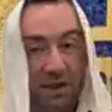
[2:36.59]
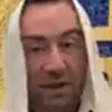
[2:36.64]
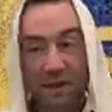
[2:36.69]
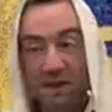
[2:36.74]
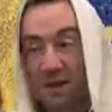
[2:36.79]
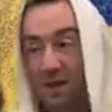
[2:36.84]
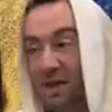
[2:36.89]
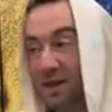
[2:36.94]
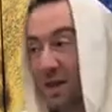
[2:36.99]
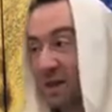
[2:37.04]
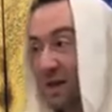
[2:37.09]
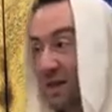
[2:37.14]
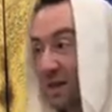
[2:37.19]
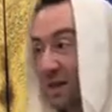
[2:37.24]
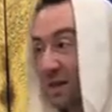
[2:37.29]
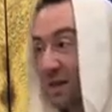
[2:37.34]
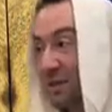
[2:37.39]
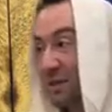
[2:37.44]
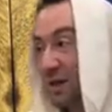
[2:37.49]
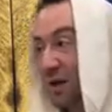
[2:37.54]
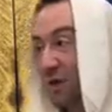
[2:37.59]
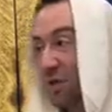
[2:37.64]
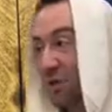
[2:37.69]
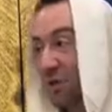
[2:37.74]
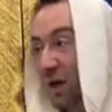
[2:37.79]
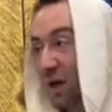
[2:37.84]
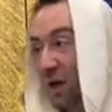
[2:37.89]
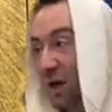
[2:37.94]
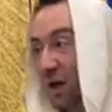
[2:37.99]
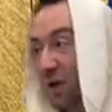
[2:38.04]
That's exactly Simchat
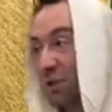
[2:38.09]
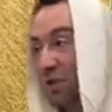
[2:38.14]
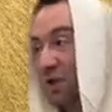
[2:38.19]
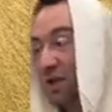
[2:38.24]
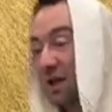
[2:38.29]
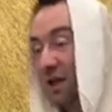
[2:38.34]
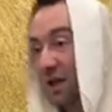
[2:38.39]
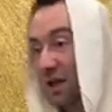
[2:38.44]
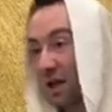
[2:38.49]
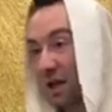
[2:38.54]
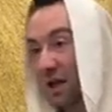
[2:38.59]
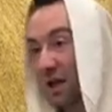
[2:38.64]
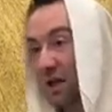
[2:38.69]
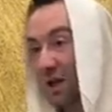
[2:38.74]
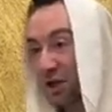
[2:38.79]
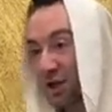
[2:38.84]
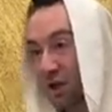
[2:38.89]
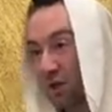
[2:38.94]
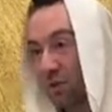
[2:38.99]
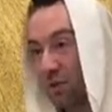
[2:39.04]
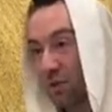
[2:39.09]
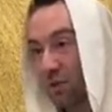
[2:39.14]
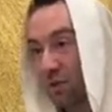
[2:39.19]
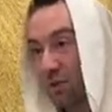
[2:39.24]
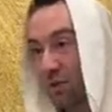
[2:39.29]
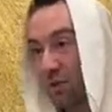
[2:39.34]
Torah. Who is the king? Hashem.